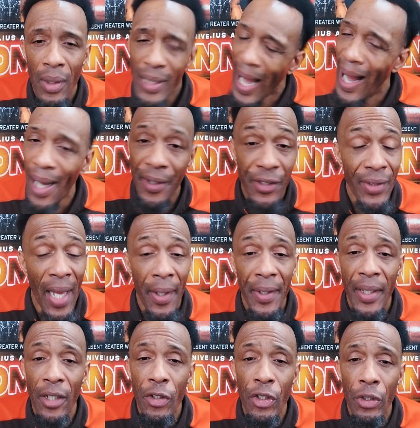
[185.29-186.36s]
God is not
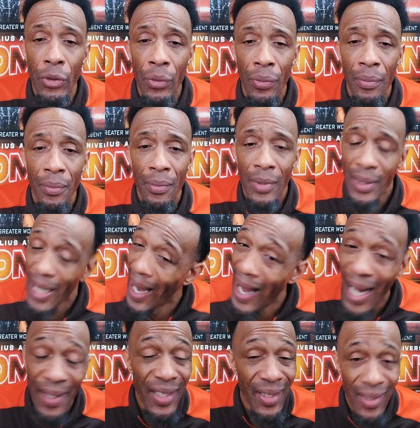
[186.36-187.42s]
against you.
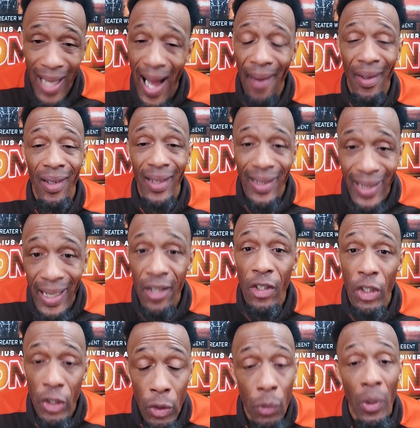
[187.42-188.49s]
God is not
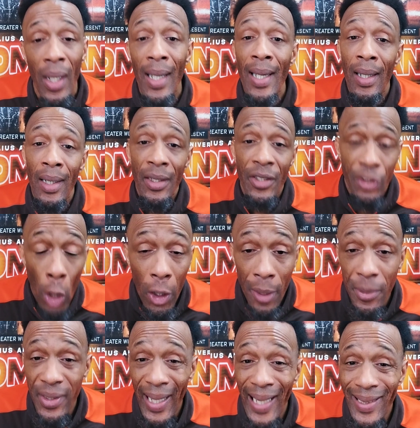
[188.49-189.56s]
against you.
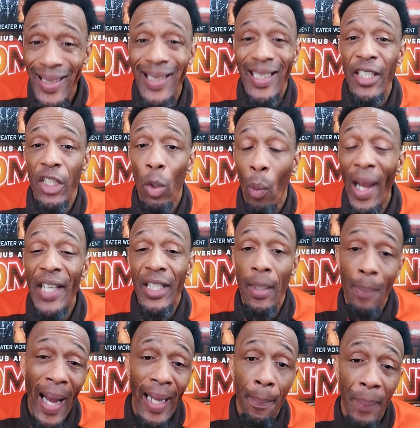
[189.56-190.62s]
Circumstance and
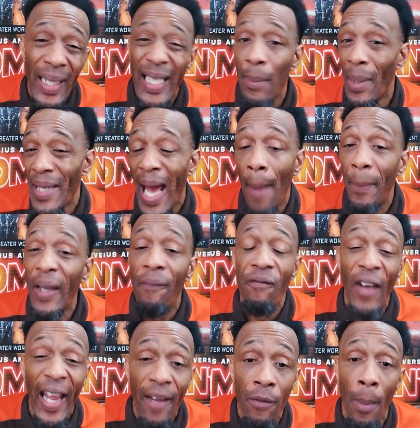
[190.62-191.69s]
situation might be, you may not be
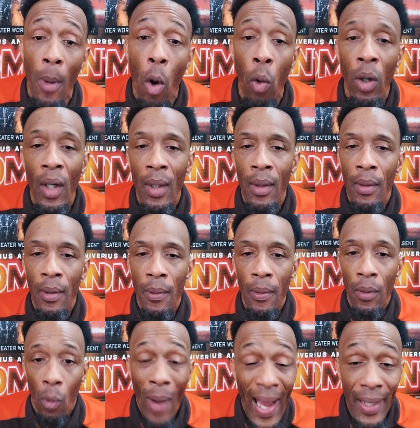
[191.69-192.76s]
favorable
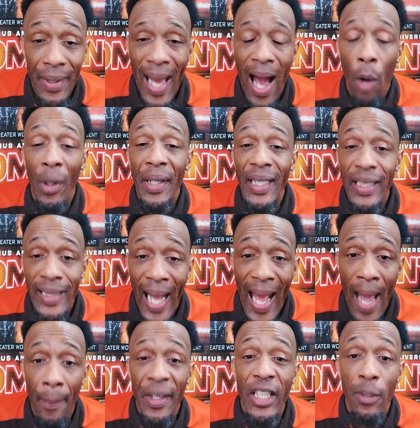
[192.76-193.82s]
right now in this
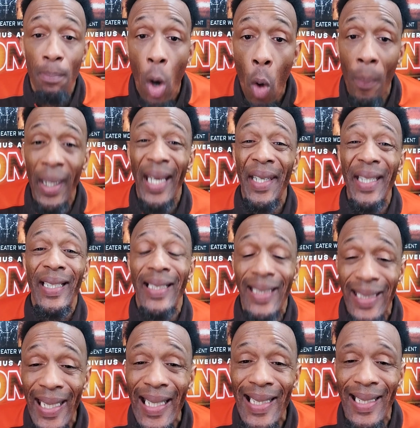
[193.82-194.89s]
time, in this moment, in
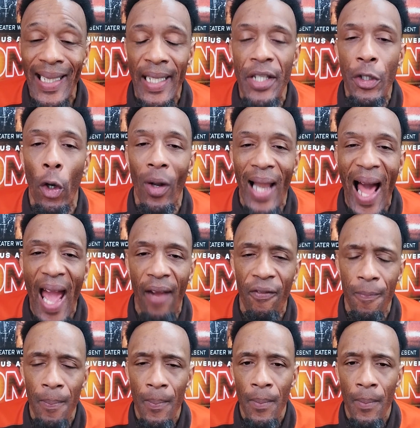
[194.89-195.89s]
this season in your life.